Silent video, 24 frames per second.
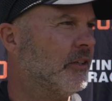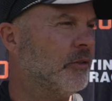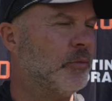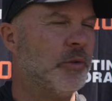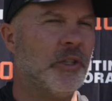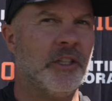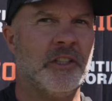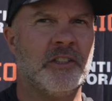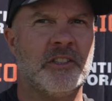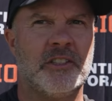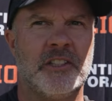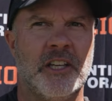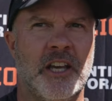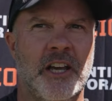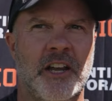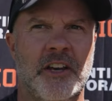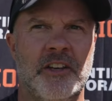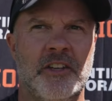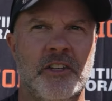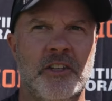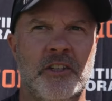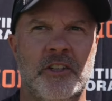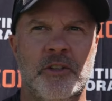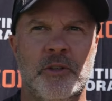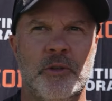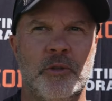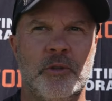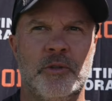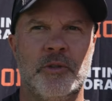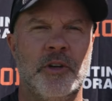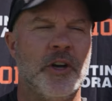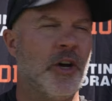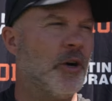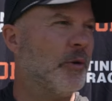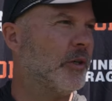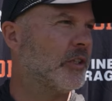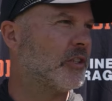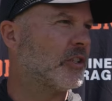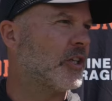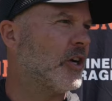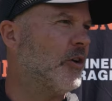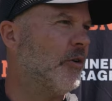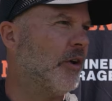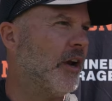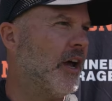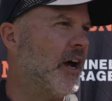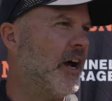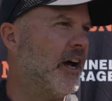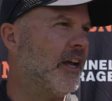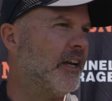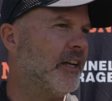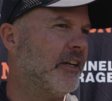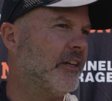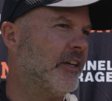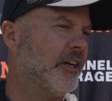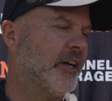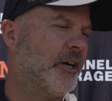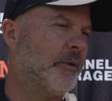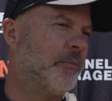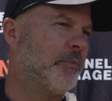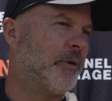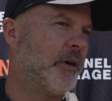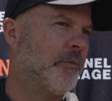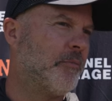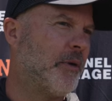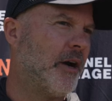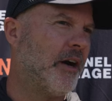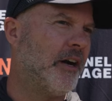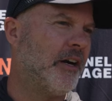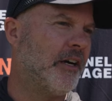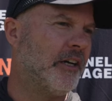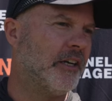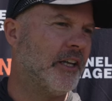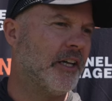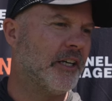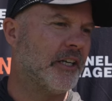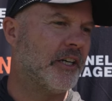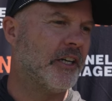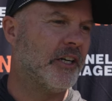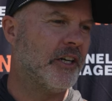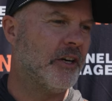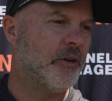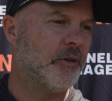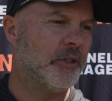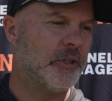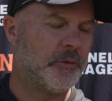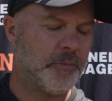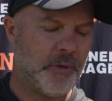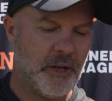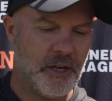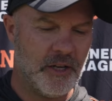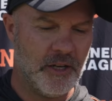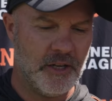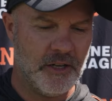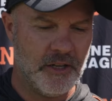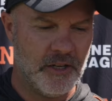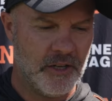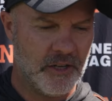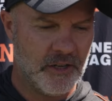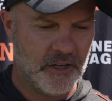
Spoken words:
It's that you know what's going on and you're preparing like you're always playing.